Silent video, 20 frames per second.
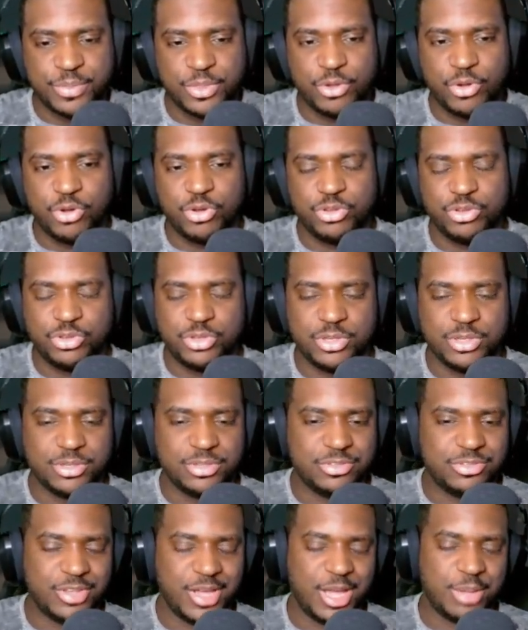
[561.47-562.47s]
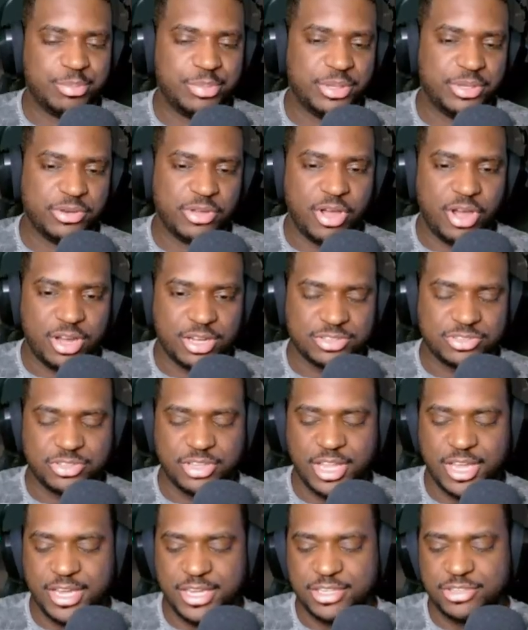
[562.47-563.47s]
Or you can type in
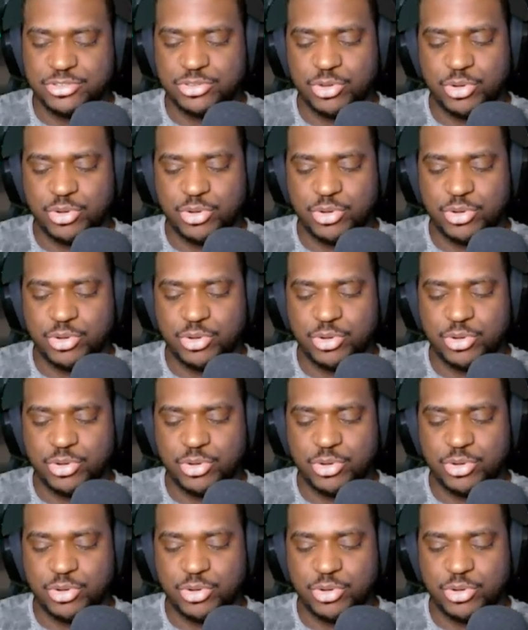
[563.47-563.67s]
Archlight,